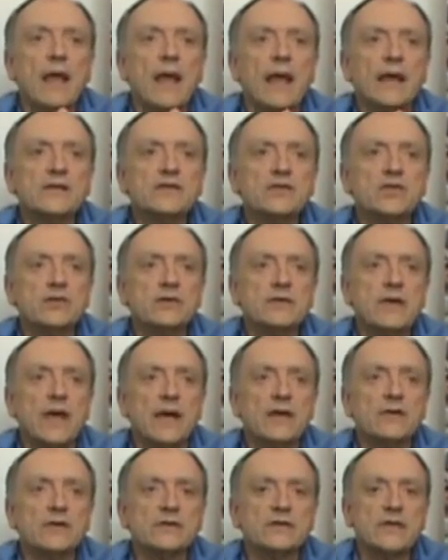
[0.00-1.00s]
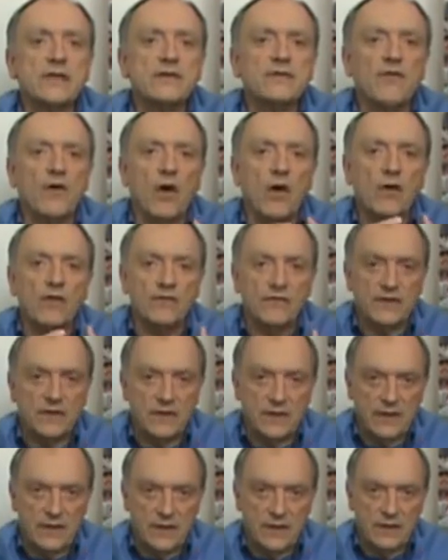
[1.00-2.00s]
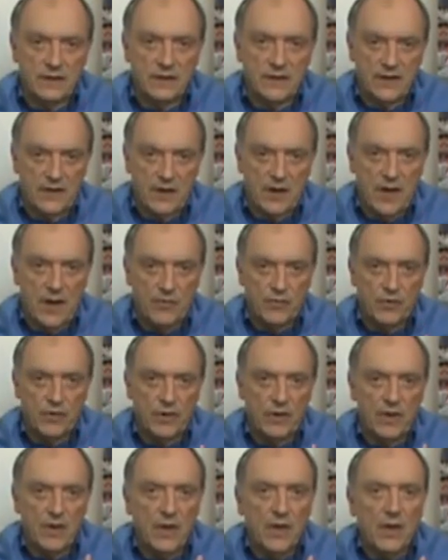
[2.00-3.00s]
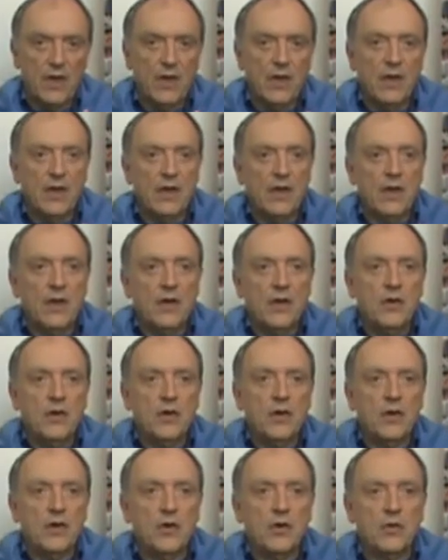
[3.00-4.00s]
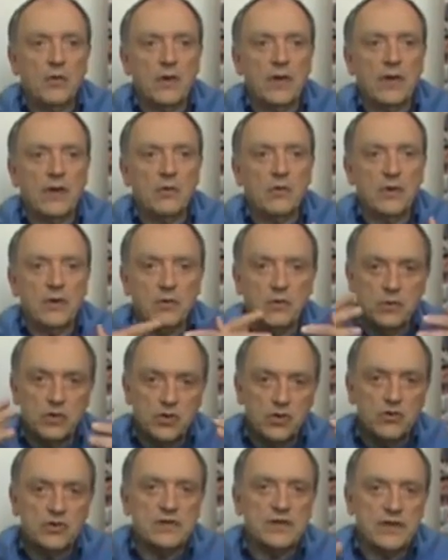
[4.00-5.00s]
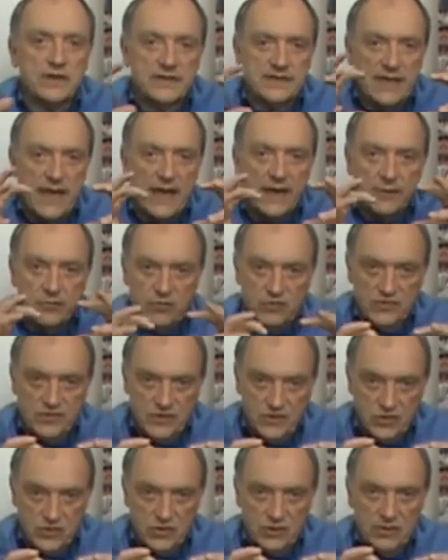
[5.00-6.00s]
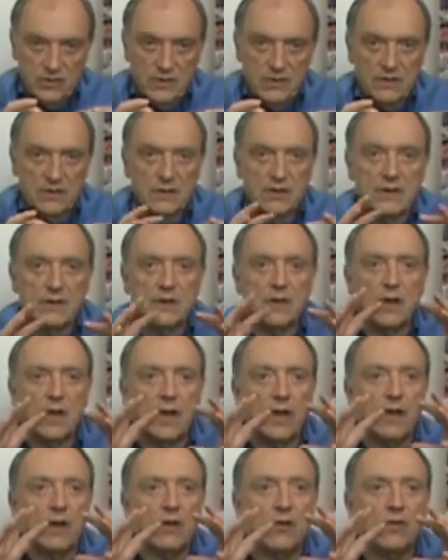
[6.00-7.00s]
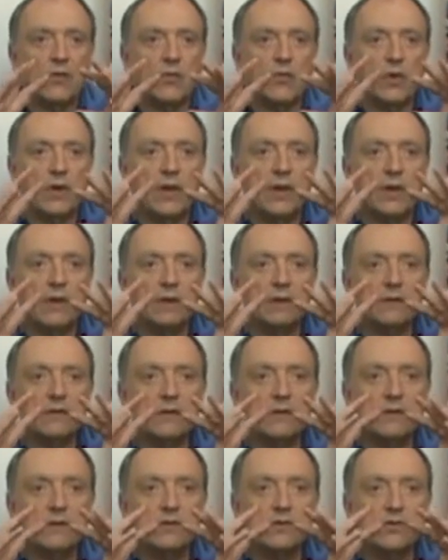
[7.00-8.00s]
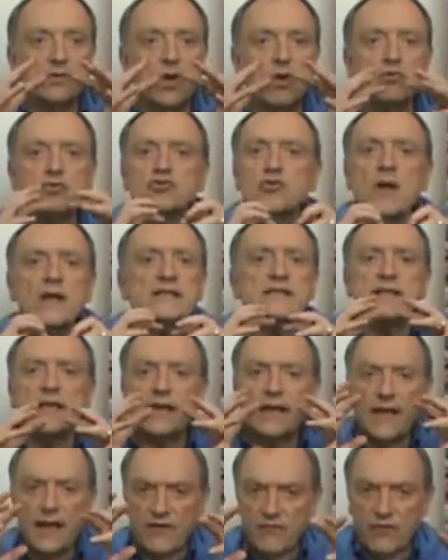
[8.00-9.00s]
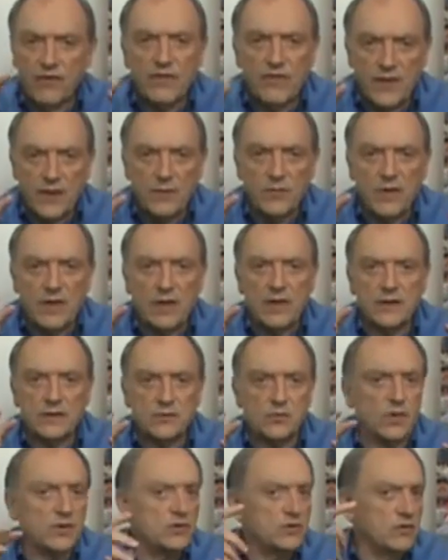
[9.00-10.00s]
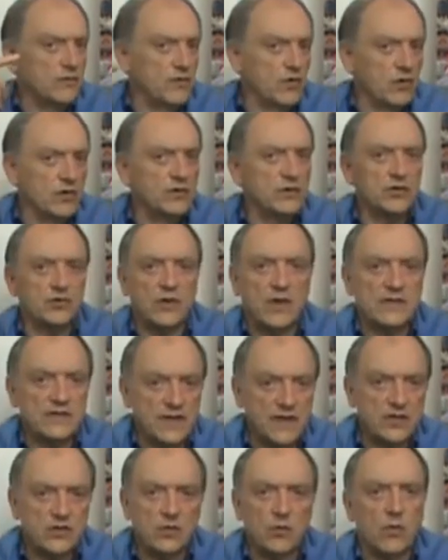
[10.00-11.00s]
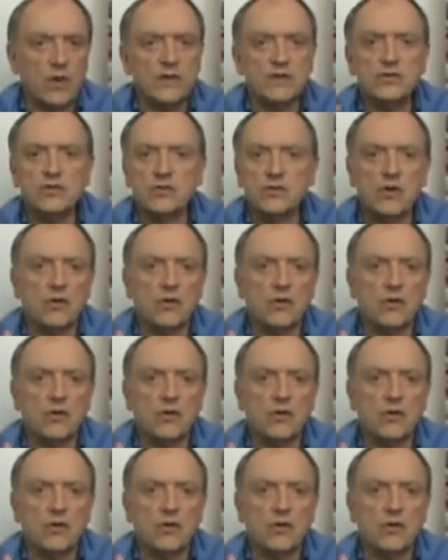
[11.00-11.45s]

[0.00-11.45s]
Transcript: as surtitles evolved in opera, we would usually assign a musician. We don't translate everything, because once you've heard the translation once, you